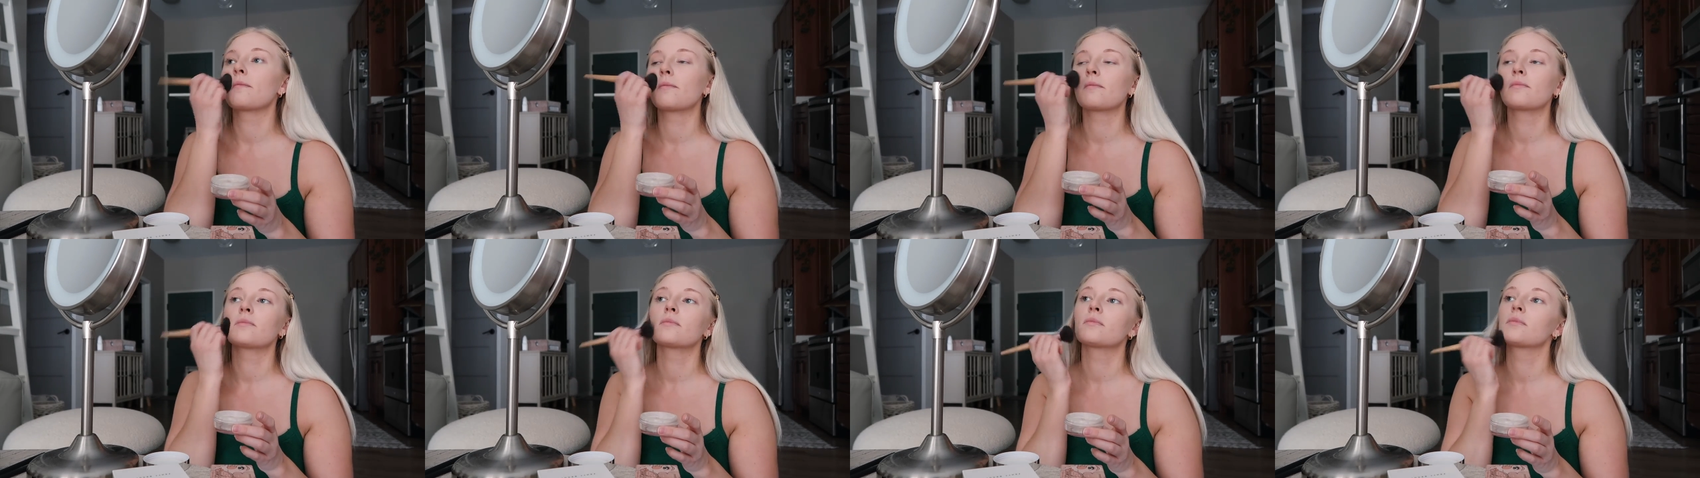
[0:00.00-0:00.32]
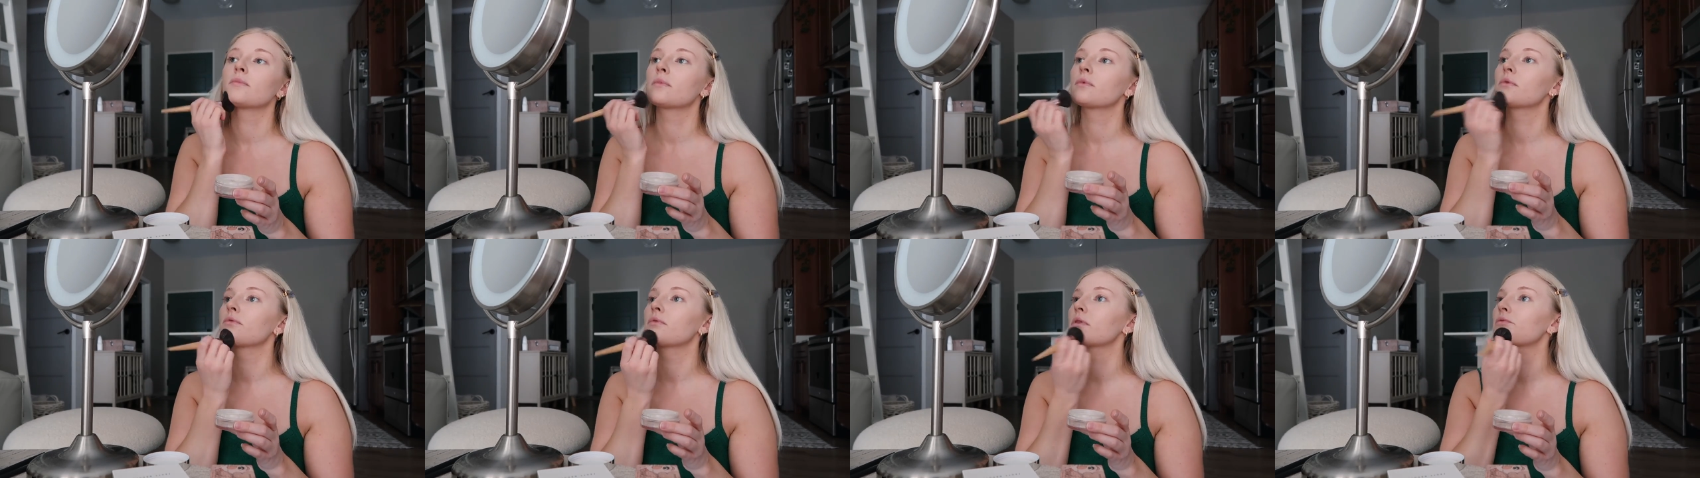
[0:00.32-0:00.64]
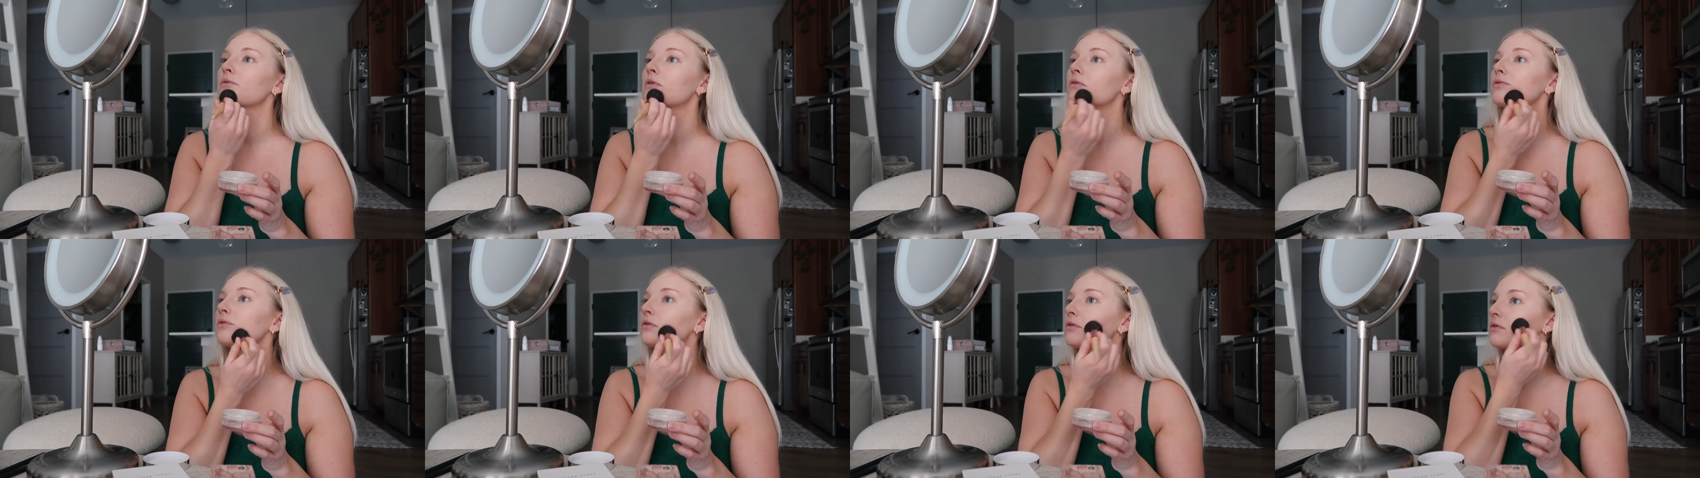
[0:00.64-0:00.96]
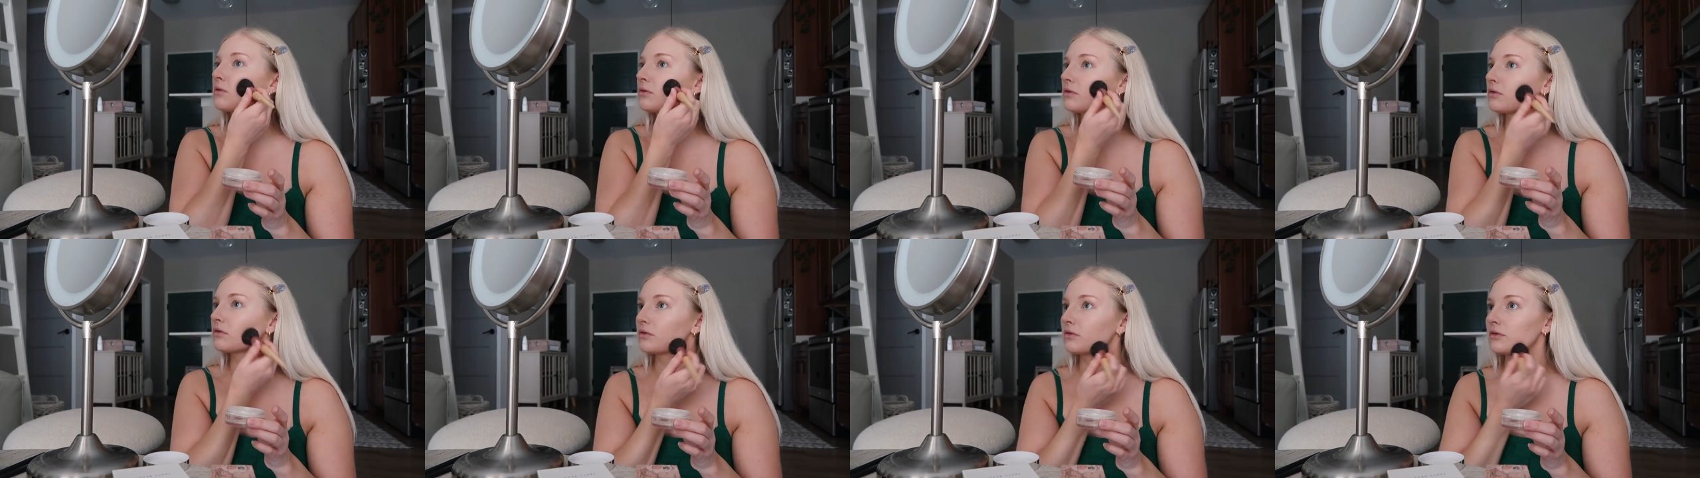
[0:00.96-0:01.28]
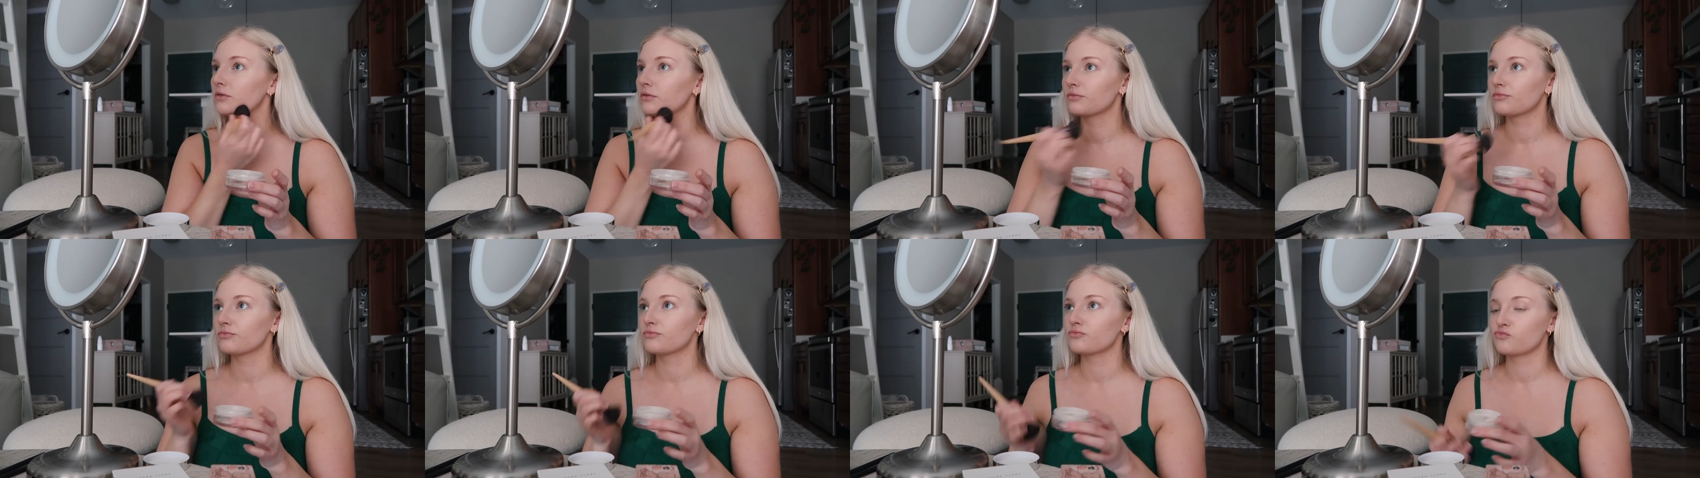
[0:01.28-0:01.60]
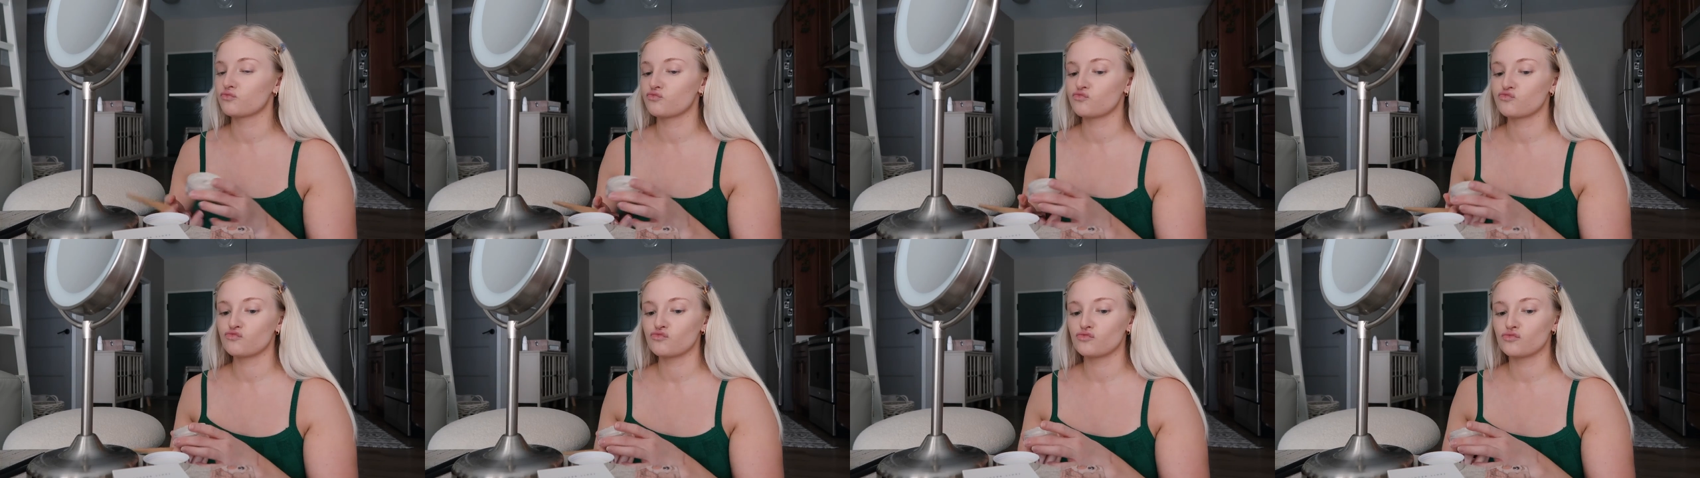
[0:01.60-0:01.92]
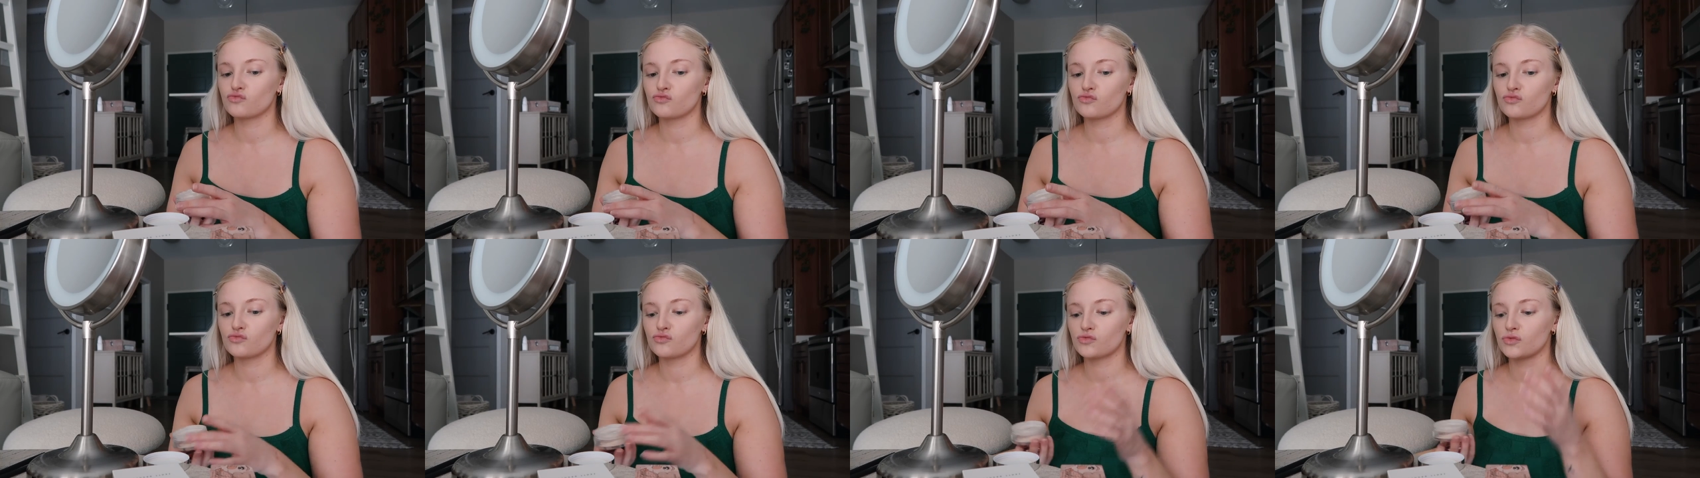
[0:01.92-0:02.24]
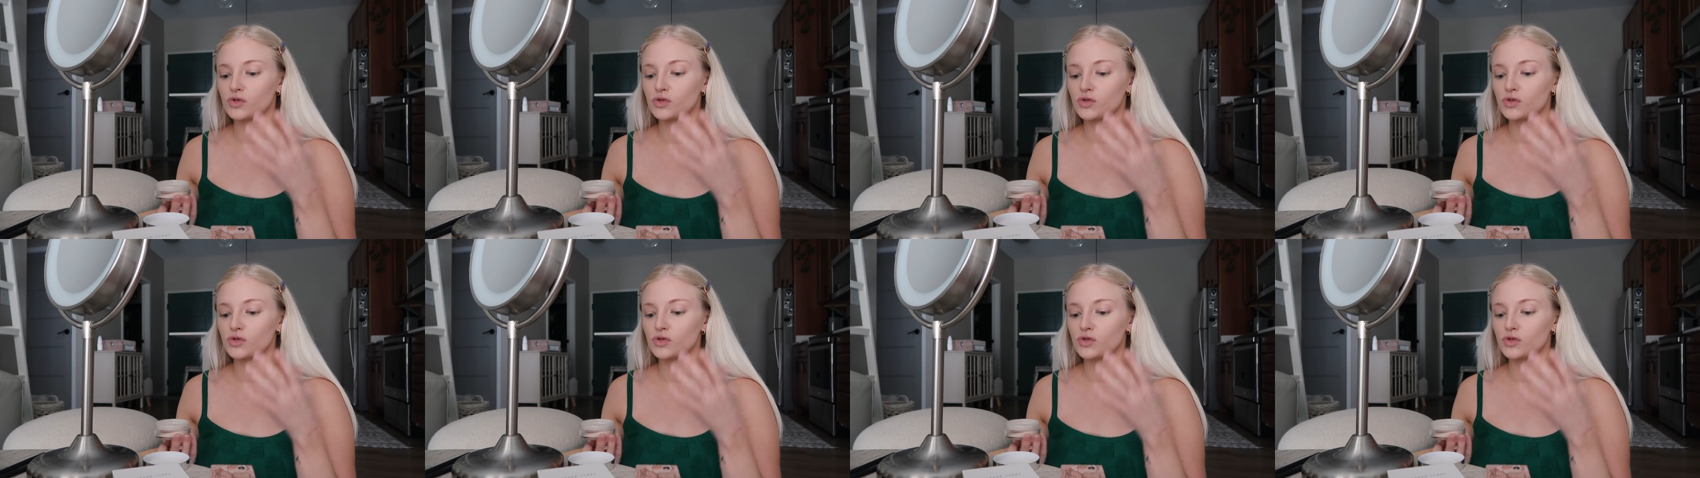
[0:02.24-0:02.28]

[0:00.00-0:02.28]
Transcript: Nothing is said.